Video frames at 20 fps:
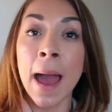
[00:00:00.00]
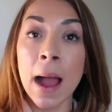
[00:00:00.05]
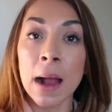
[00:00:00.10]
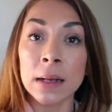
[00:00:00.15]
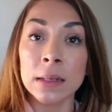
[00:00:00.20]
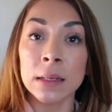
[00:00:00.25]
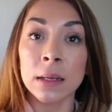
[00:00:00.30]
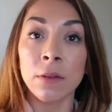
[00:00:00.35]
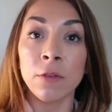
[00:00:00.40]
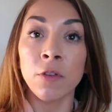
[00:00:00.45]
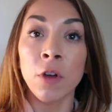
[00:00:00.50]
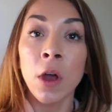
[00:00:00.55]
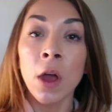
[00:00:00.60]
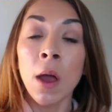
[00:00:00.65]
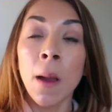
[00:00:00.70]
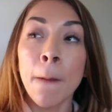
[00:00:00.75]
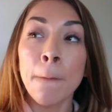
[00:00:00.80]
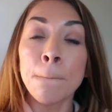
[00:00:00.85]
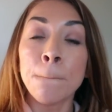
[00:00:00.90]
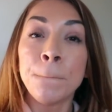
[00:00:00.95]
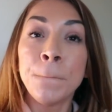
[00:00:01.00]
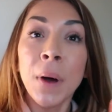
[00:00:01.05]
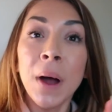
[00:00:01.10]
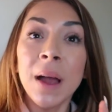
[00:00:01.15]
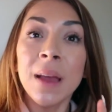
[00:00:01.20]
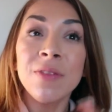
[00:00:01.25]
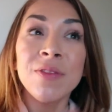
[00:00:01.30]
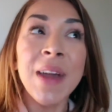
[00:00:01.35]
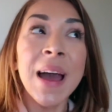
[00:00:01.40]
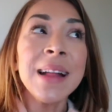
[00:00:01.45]
active.
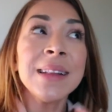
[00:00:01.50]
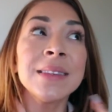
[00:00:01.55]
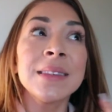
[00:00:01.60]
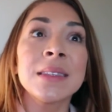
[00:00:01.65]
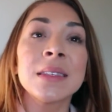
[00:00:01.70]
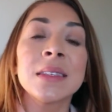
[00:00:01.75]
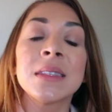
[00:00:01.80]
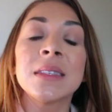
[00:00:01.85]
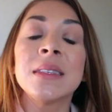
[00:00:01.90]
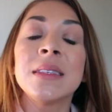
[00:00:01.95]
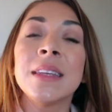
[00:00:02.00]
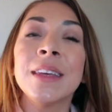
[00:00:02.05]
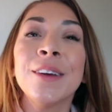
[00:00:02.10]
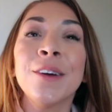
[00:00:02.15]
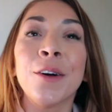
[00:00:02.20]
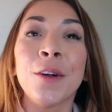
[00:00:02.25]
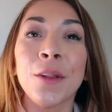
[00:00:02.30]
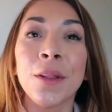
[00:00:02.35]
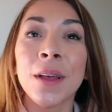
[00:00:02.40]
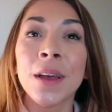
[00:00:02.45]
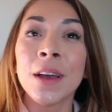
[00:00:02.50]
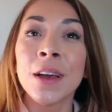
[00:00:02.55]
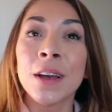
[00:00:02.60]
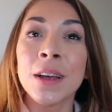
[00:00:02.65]
But that's still